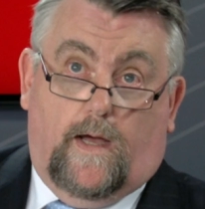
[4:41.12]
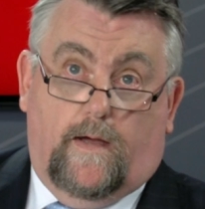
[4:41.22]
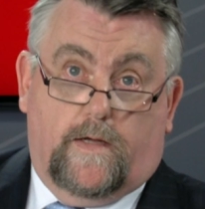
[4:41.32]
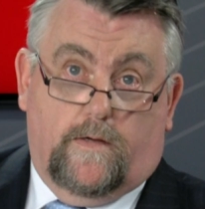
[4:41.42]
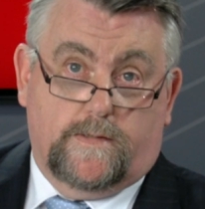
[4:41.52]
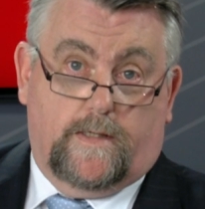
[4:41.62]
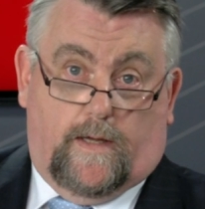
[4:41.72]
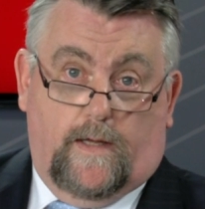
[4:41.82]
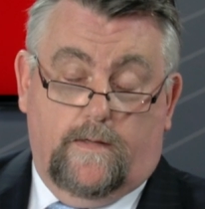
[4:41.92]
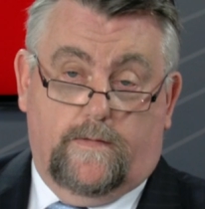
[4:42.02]

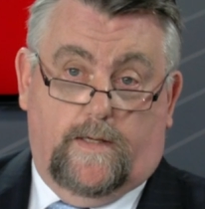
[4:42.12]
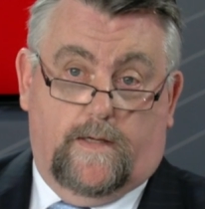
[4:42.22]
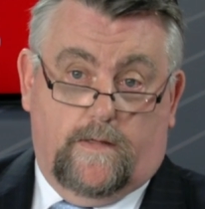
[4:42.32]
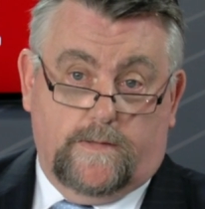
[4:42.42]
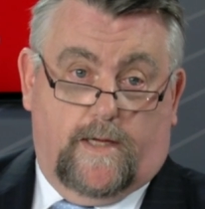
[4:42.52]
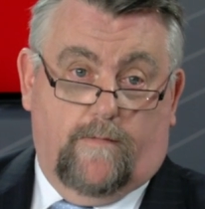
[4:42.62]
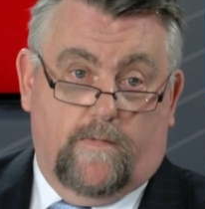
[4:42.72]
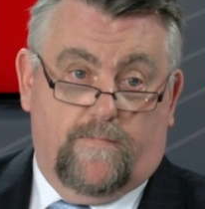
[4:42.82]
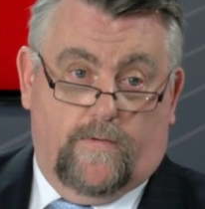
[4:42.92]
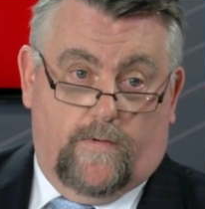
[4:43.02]
The Gonski
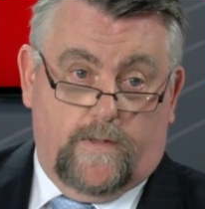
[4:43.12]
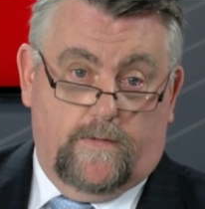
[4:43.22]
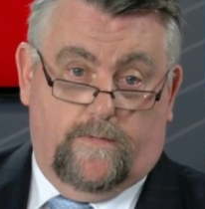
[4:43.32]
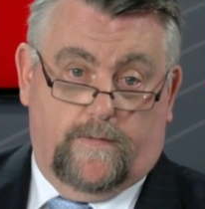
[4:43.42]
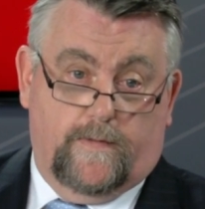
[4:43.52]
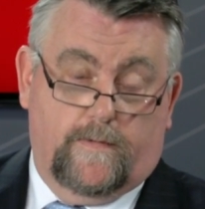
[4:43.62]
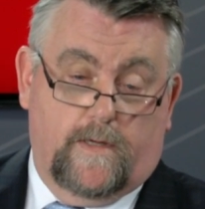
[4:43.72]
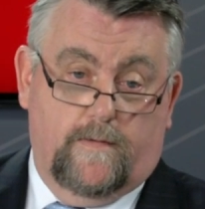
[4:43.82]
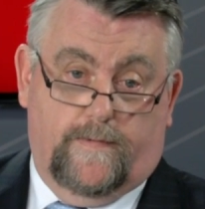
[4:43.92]
report, or the